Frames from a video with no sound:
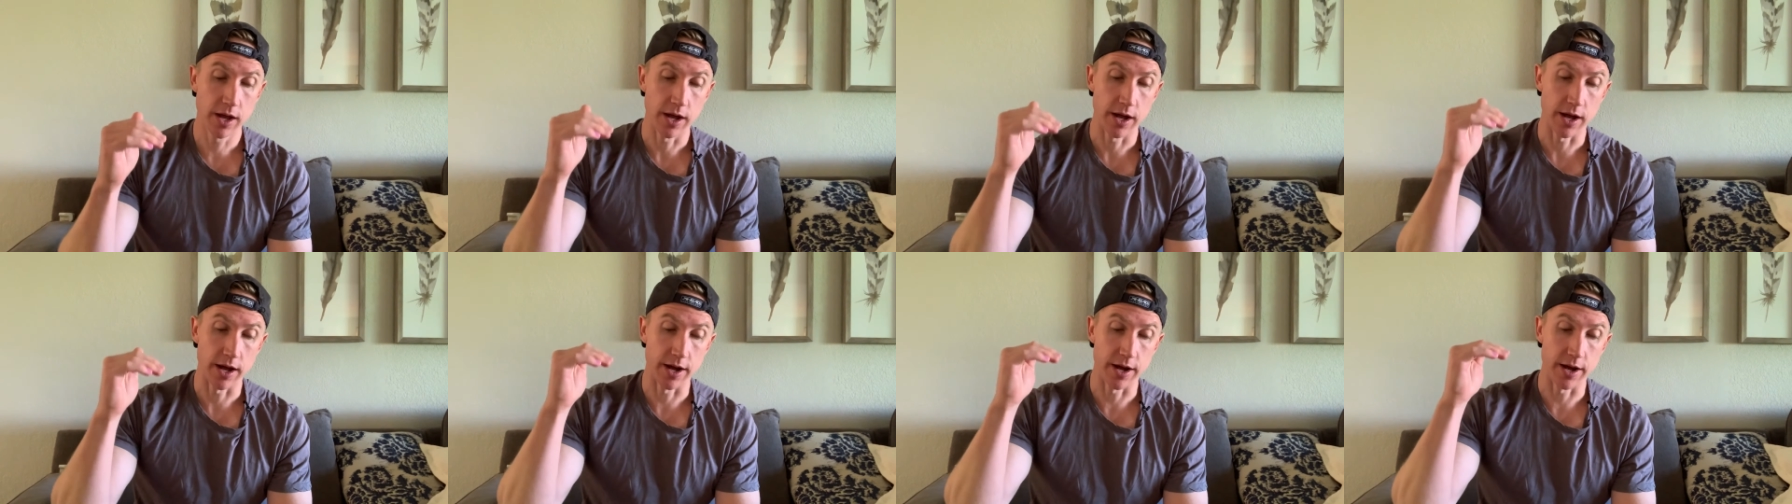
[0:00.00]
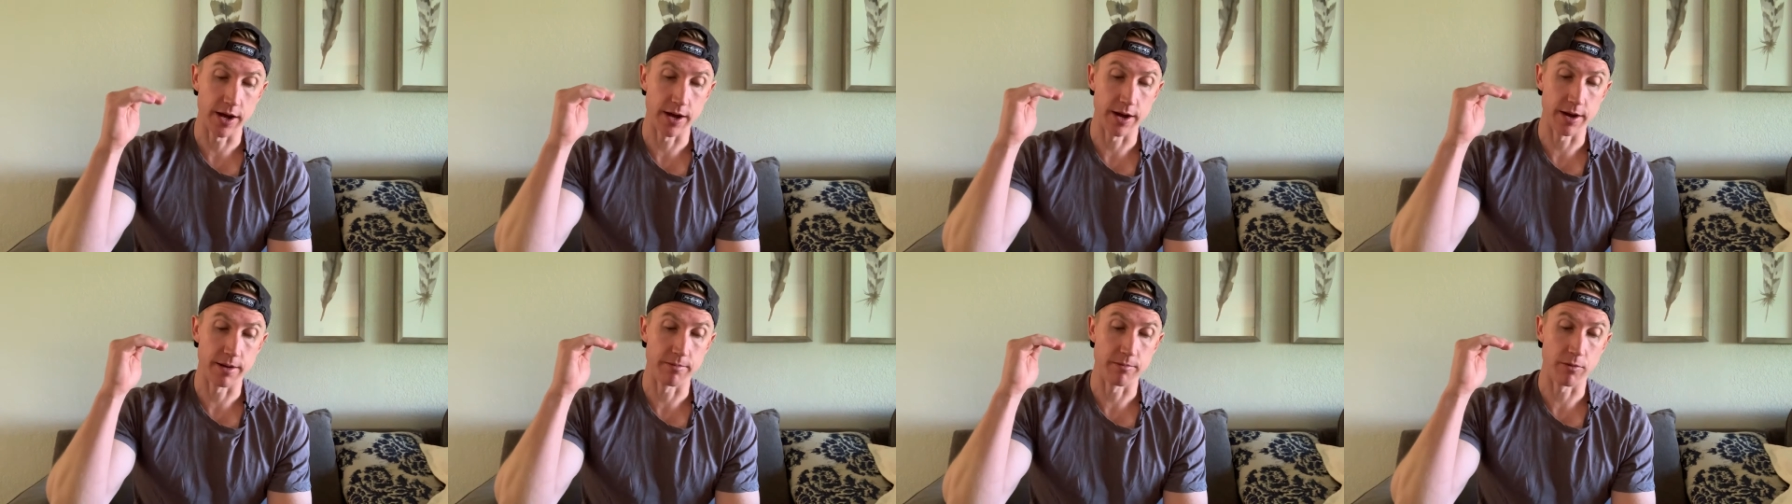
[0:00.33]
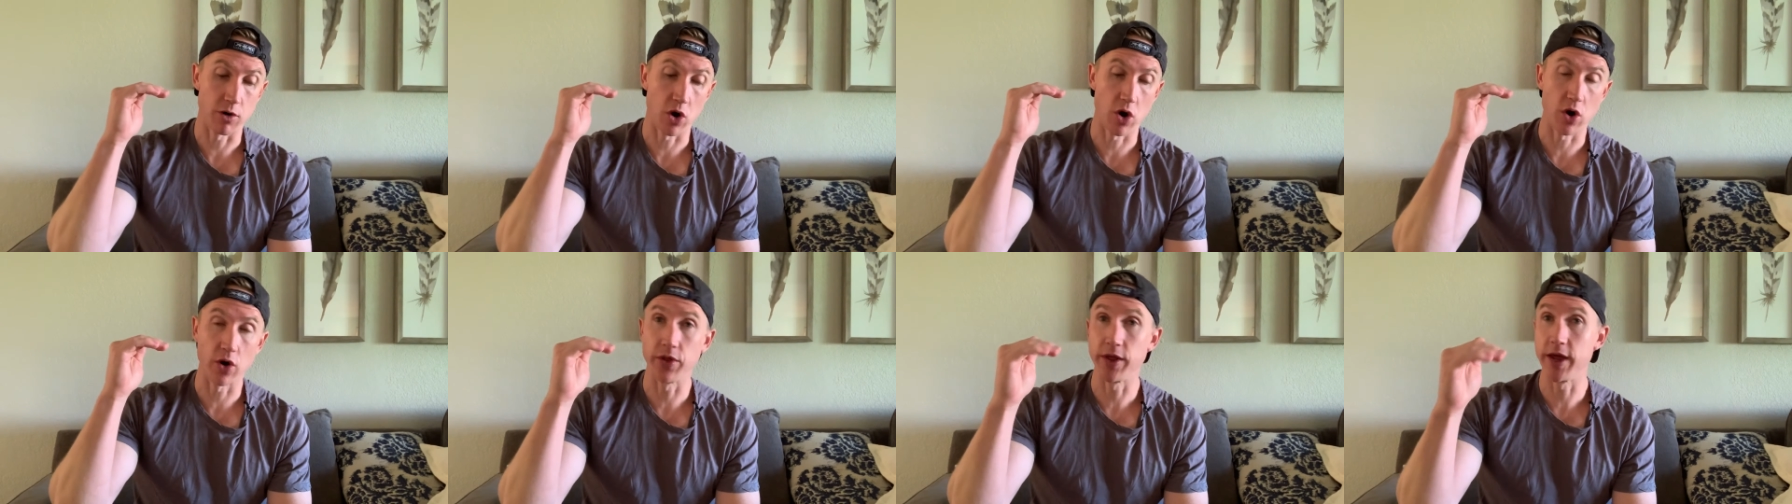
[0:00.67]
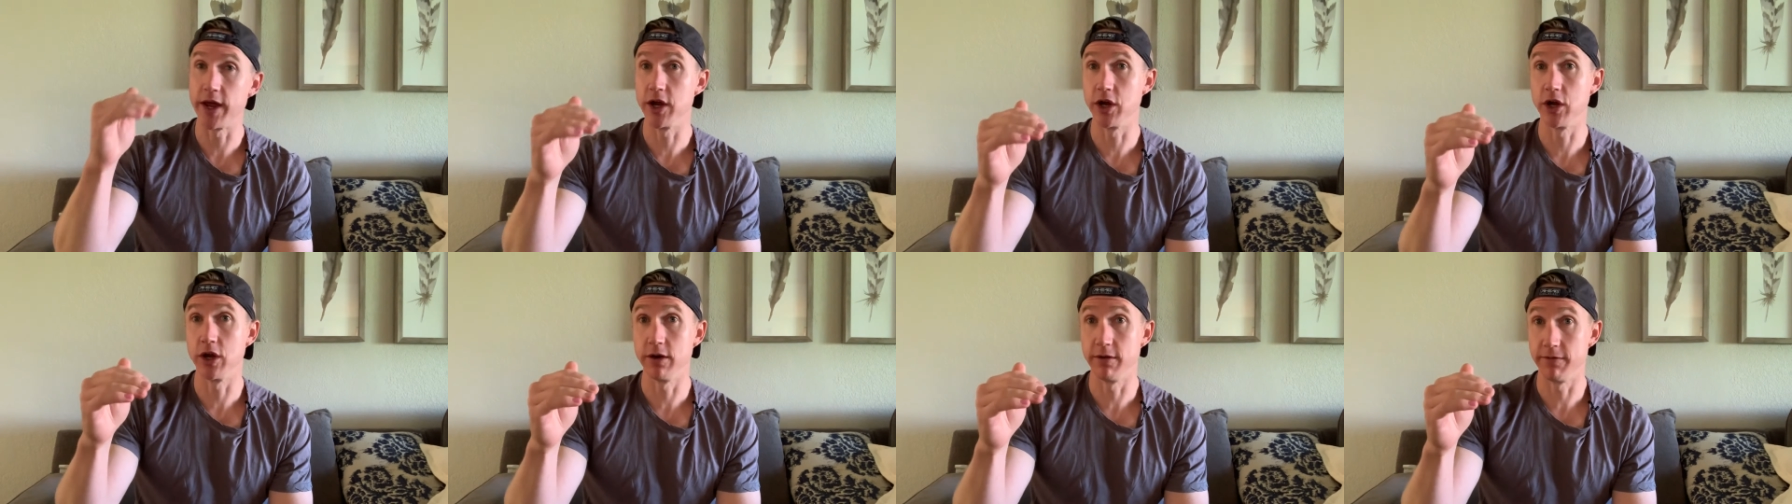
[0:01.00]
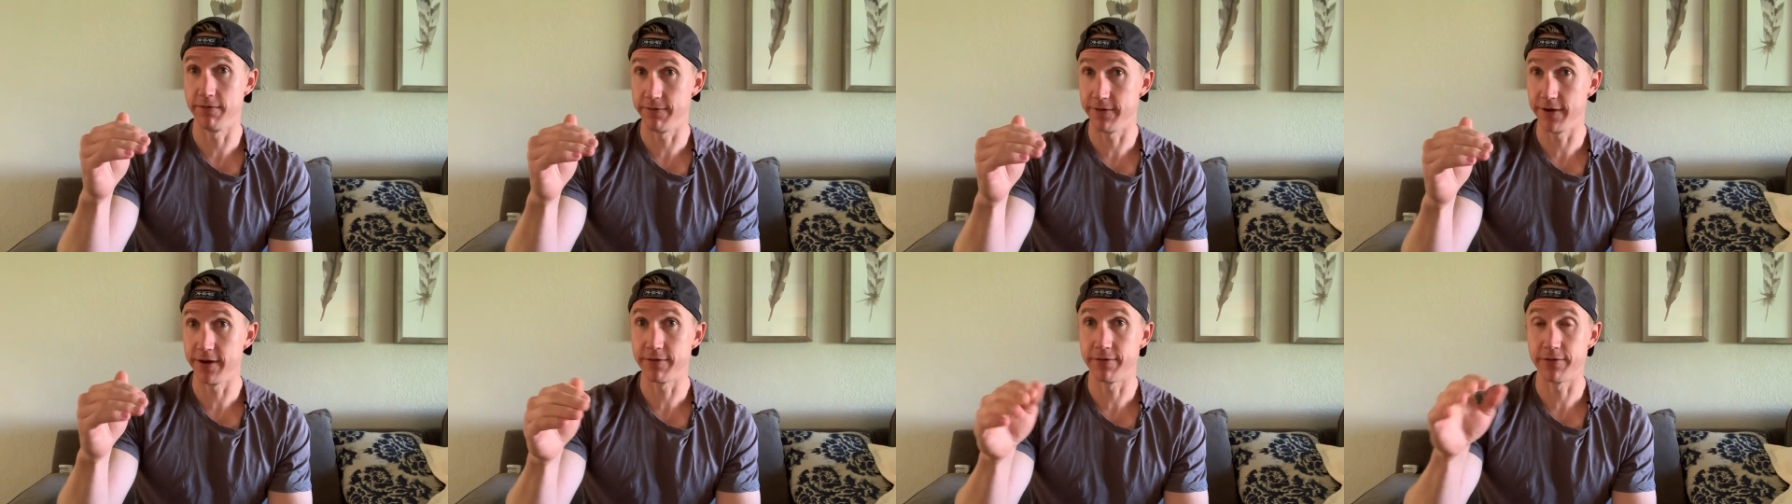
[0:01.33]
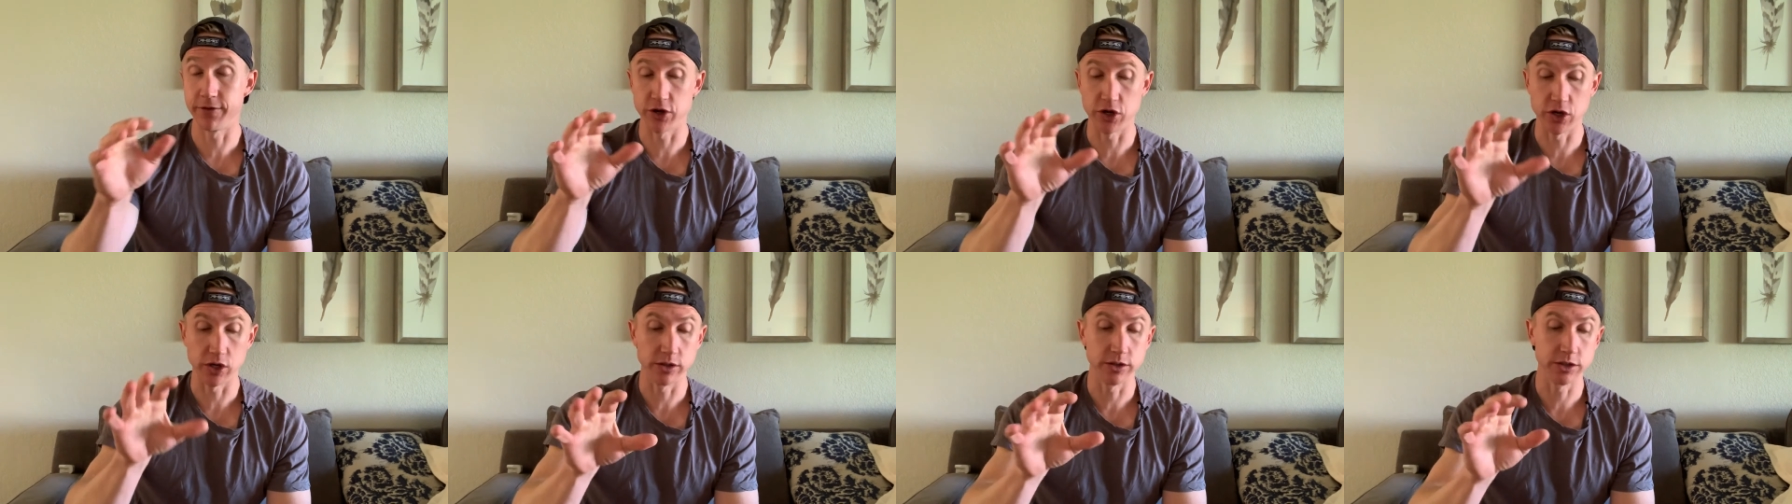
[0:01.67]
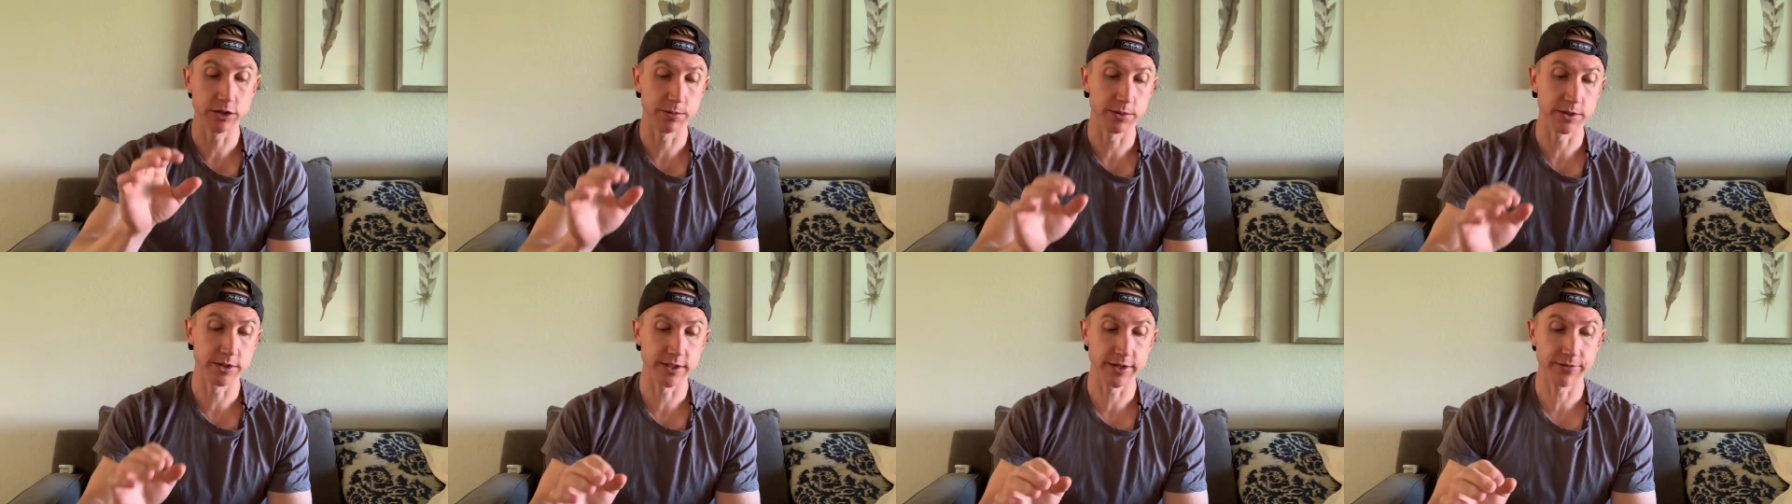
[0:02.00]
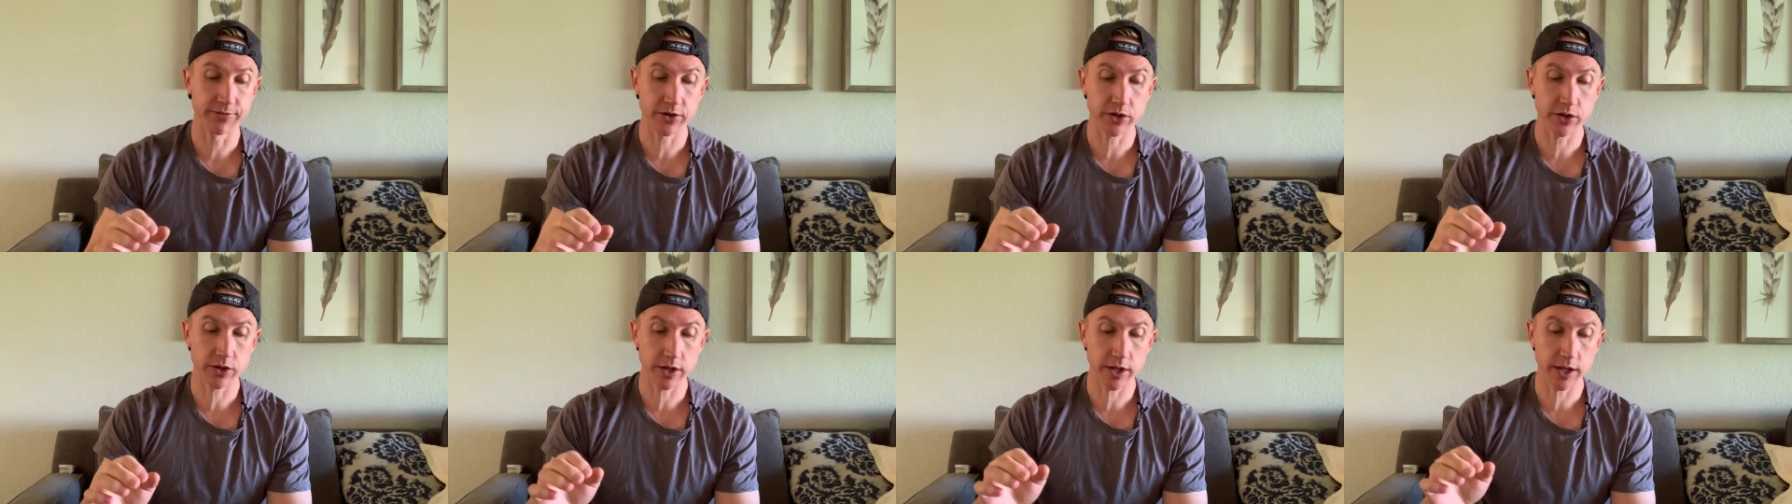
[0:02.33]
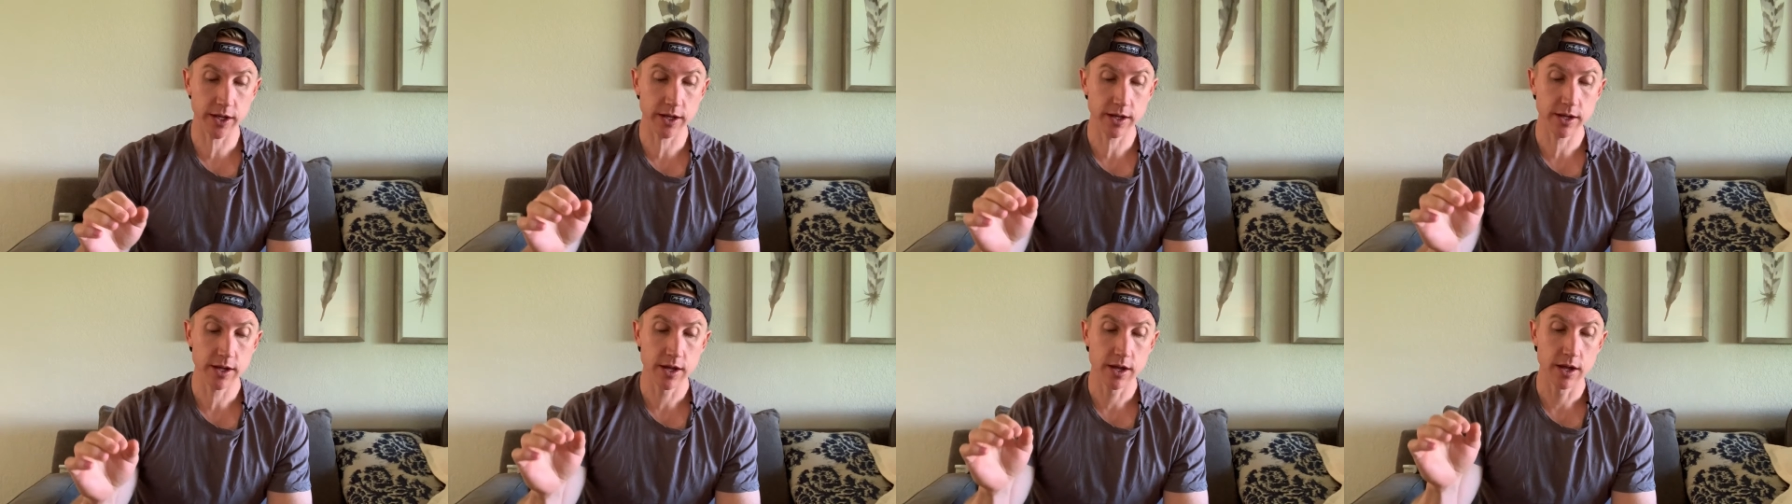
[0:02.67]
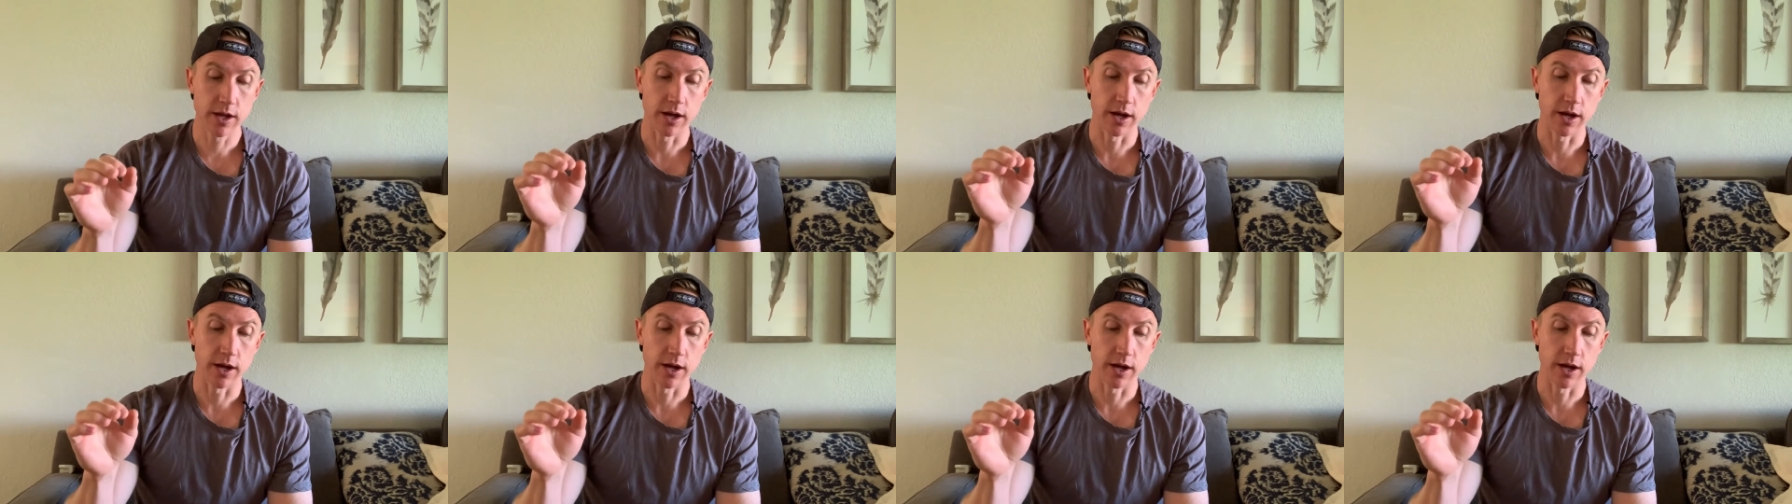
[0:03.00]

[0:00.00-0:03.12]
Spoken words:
Are they a good fit for you specifically?